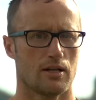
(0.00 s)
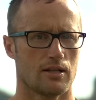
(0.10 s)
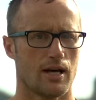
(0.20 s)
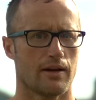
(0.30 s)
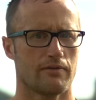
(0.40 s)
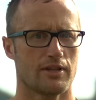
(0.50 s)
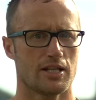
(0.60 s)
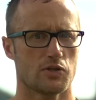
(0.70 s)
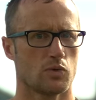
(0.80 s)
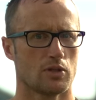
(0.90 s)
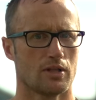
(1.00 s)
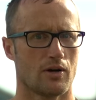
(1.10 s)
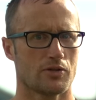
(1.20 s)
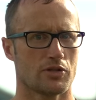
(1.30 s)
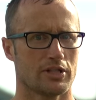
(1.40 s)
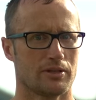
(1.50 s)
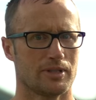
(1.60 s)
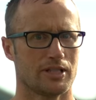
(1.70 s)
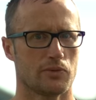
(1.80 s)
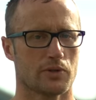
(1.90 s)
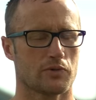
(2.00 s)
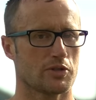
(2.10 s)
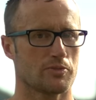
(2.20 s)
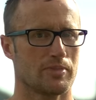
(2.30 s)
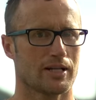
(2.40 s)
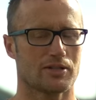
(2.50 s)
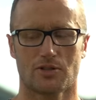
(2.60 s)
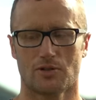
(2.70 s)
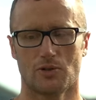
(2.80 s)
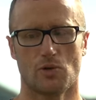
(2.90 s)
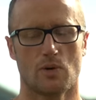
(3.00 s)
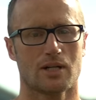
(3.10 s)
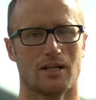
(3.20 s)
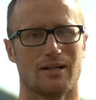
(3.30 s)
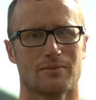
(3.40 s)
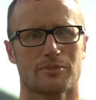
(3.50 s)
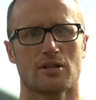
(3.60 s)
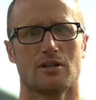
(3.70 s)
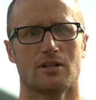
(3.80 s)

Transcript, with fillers: a lot of these will largely be with respect to comps